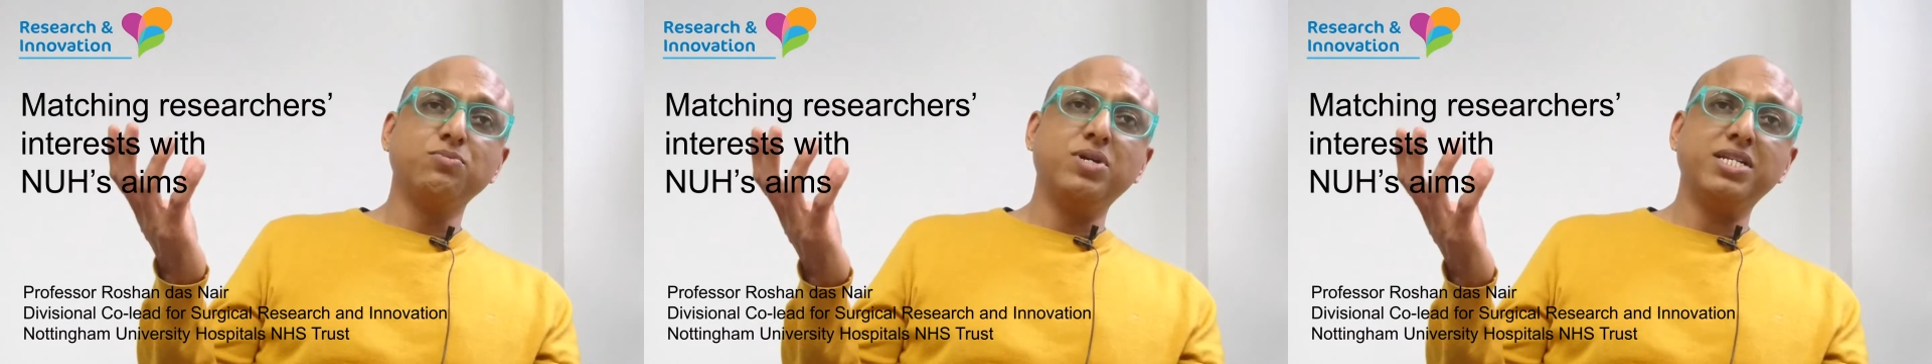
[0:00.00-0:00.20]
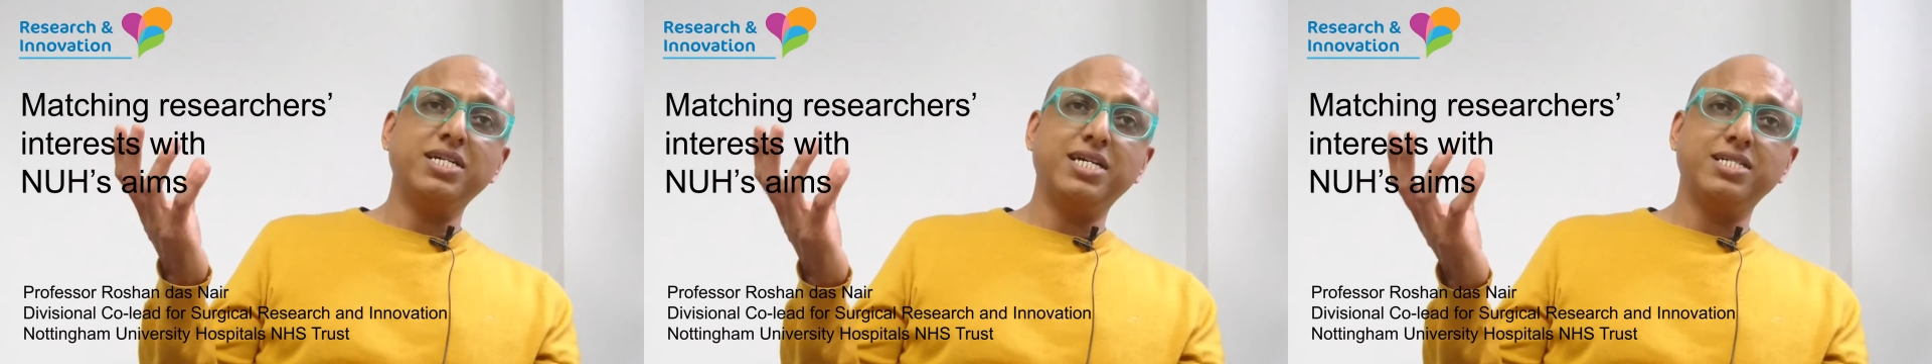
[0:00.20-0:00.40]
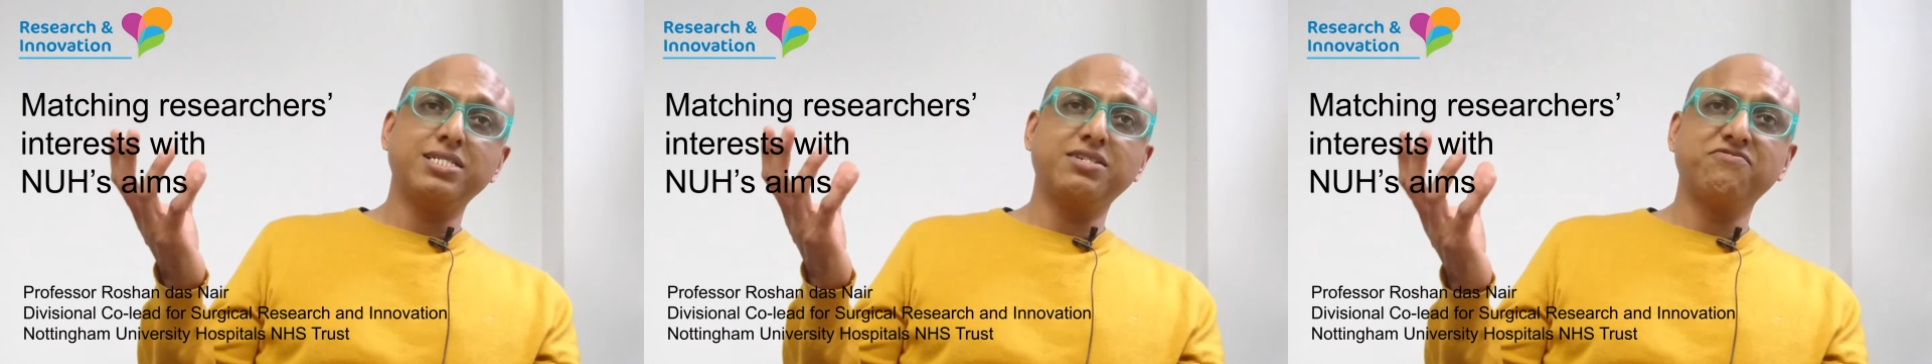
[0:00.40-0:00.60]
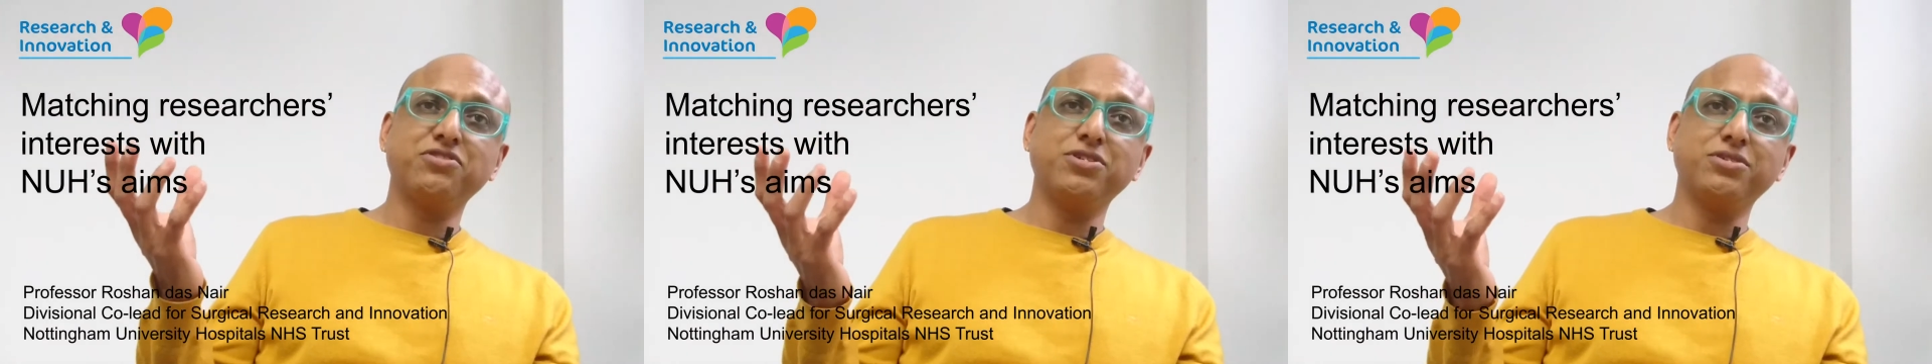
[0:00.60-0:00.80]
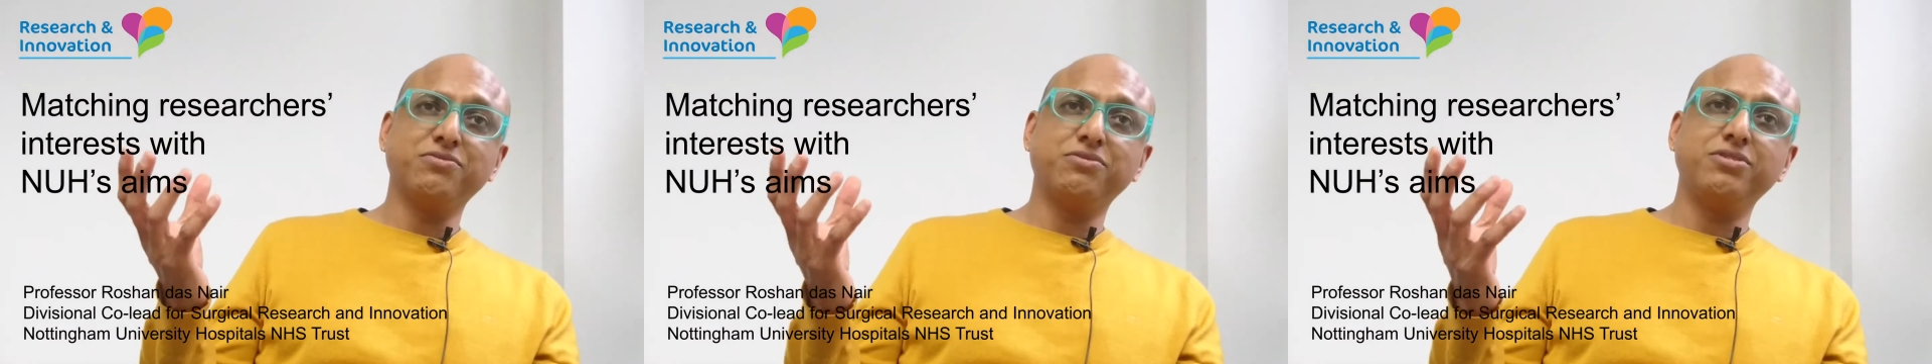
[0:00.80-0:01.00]
the one hand, I've
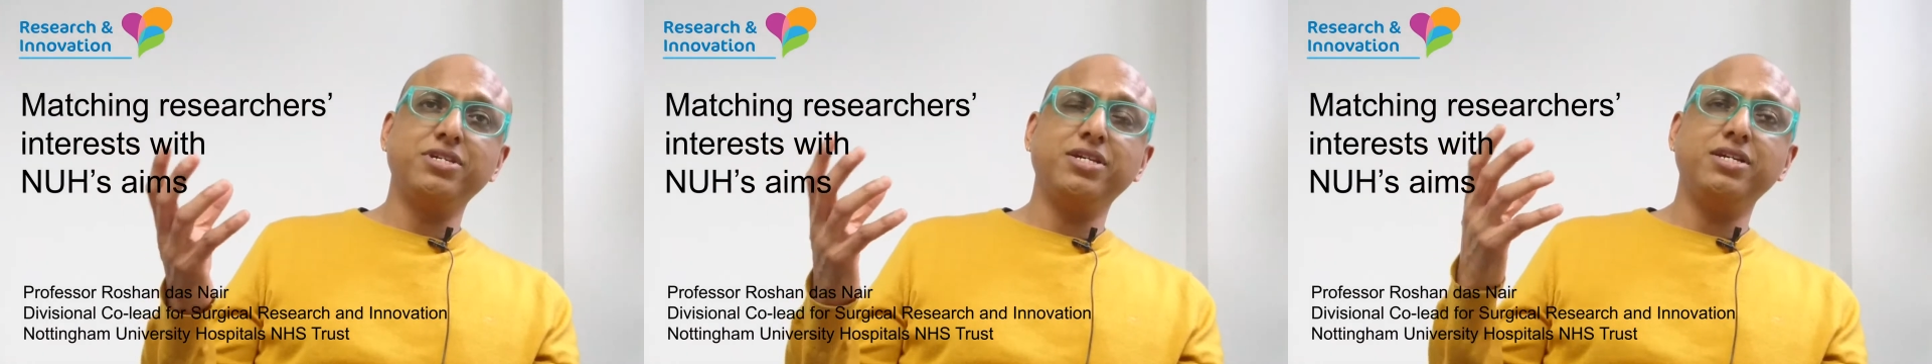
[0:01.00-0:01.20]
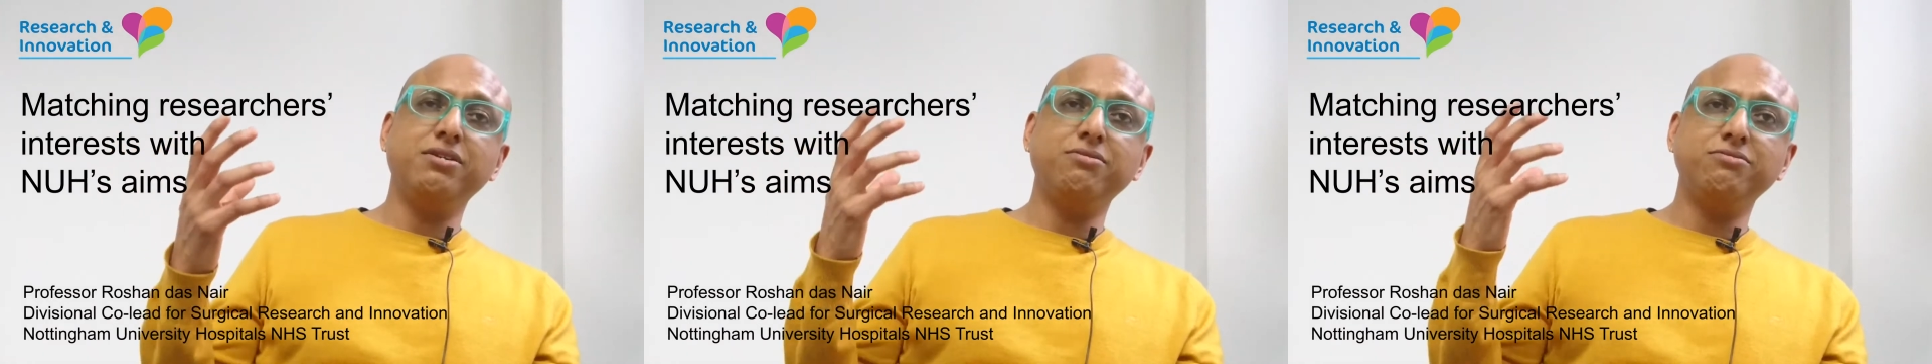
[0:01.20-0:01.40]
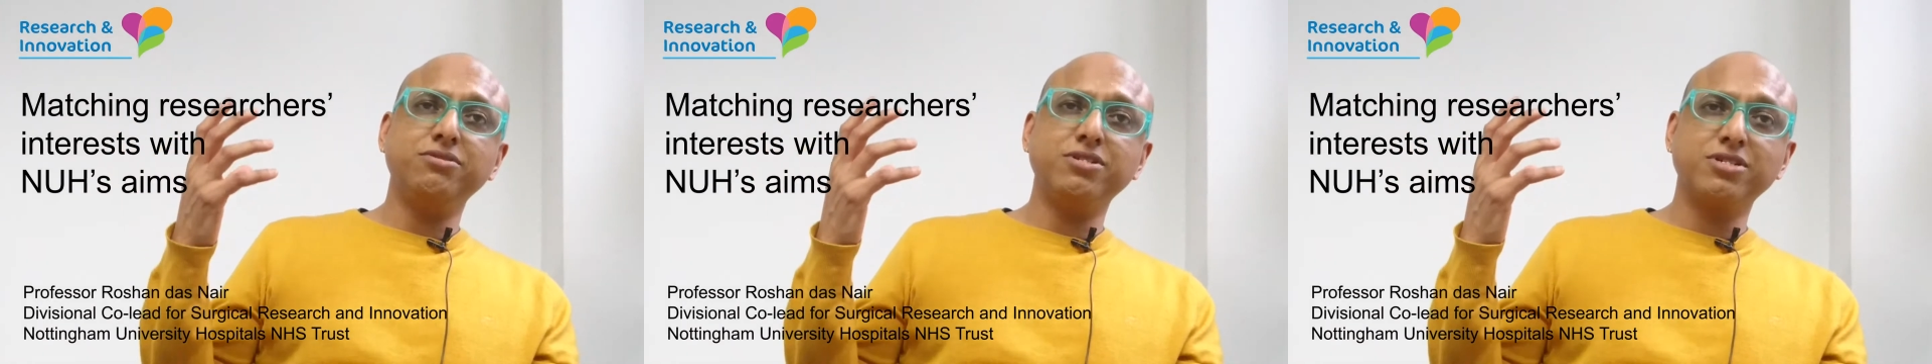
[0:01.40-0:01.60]
got the